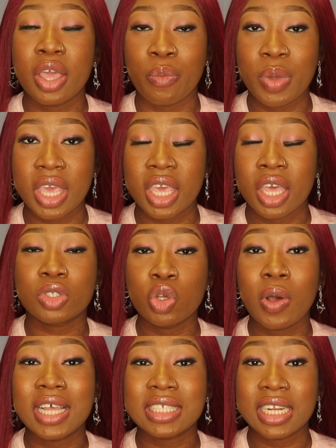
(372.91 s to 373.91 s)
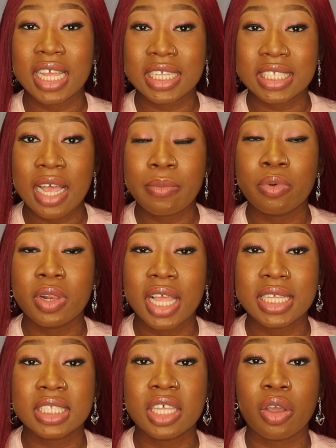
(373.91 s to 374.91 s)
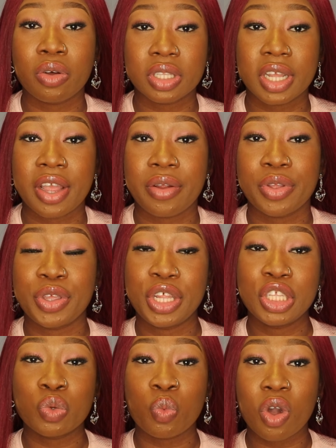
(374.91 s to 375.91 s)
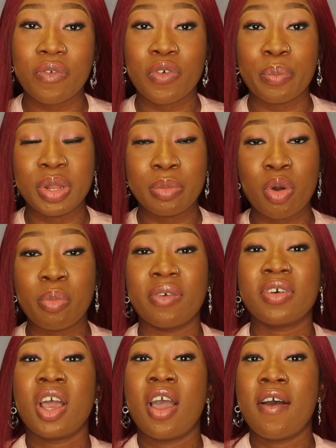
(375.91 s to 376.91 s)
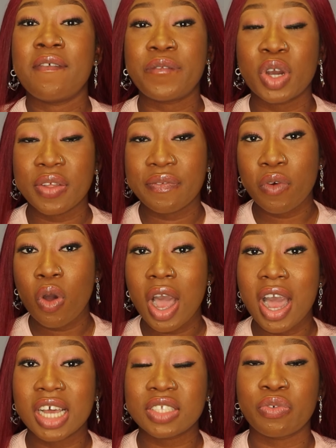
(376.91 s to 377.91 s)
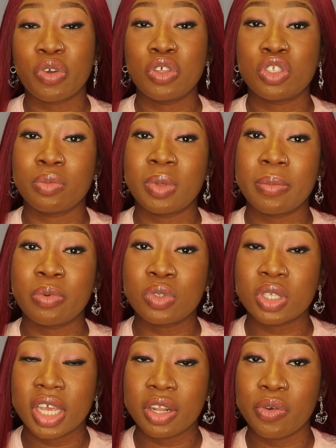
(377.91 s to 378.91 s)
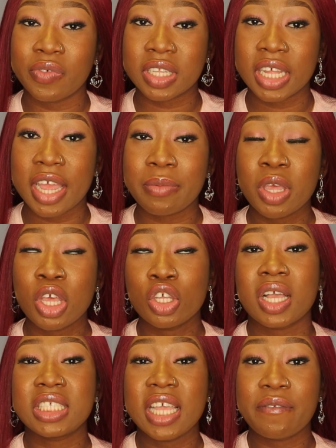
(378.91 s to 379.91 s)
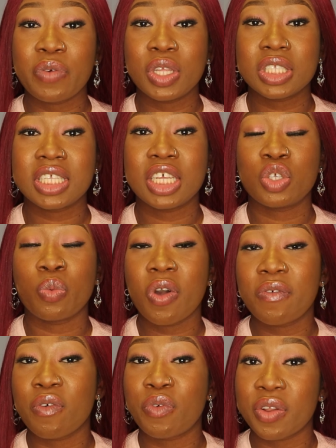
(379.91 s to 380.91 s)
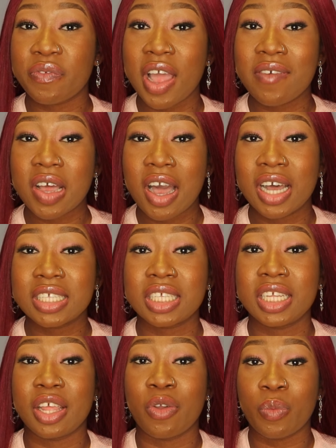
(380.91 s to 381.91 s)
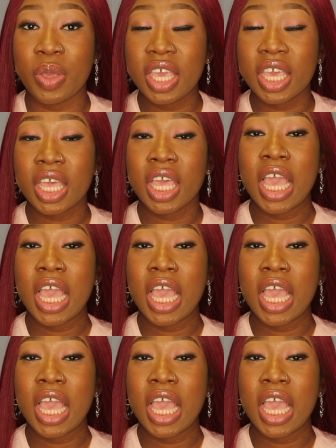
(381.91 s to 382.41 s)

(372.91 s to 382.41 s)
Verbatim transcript: a week so as an example let's say Ontario you need to work for minimum of 44 hours for you to be able to earn overtime say for instance you work for 45 hours in a week